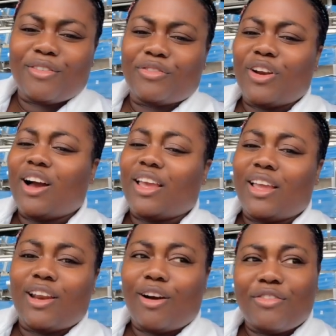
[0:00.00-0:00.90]

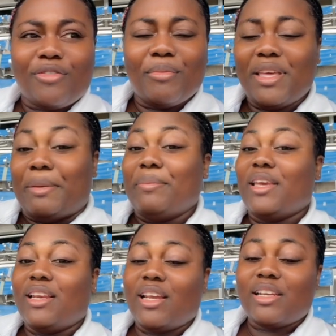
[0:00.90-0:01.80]
vlogging of me
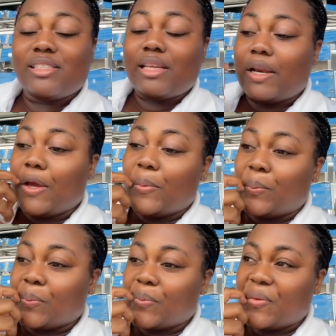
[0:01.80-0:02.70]
being in the
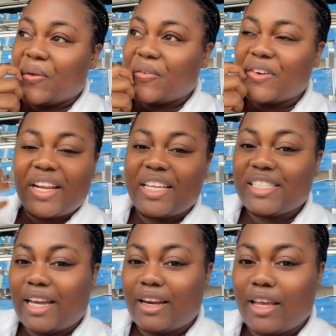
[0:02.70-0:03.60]
stadium for the
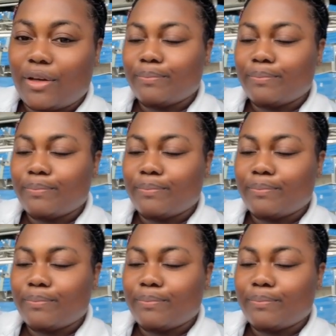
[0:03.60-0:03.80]
entire day.